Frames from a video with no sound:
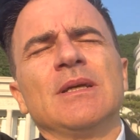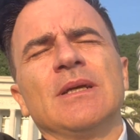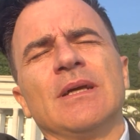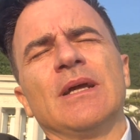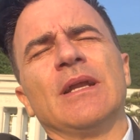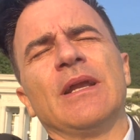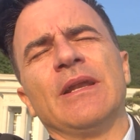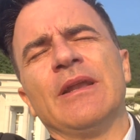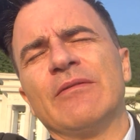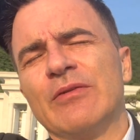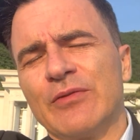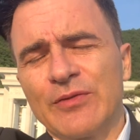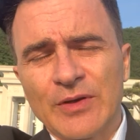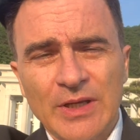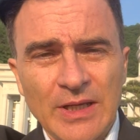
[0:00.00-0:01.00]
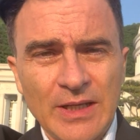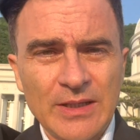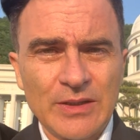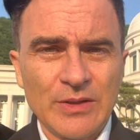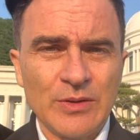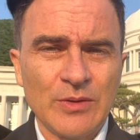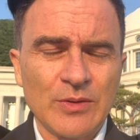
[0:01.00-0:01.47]
And I never
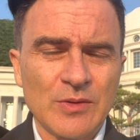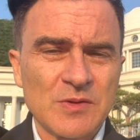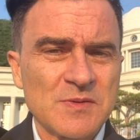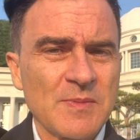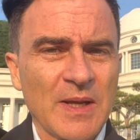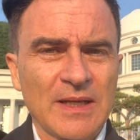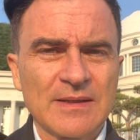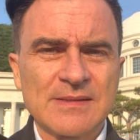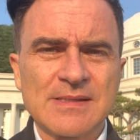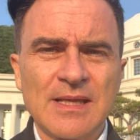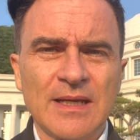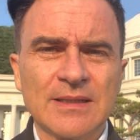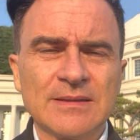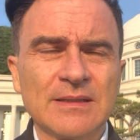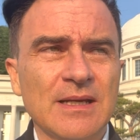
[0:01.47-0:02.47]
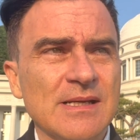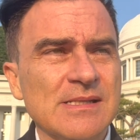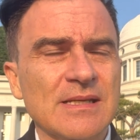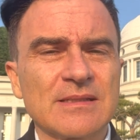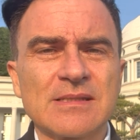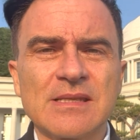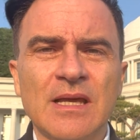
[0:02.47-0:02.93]
forget, you know, Uzbekistan,
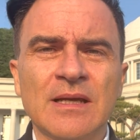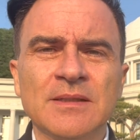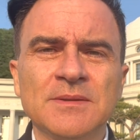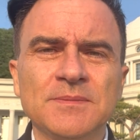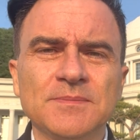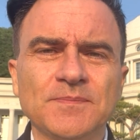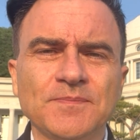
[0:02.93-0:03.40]
Kazakhstan.